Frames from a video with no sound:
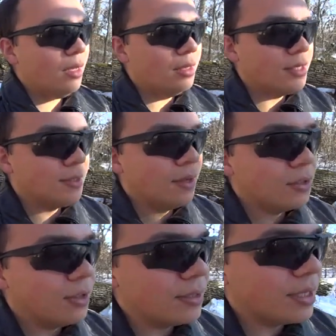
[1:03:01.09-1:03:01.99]
This
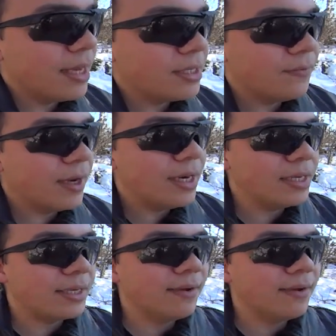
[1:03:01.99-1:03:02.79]
launcher is classified as a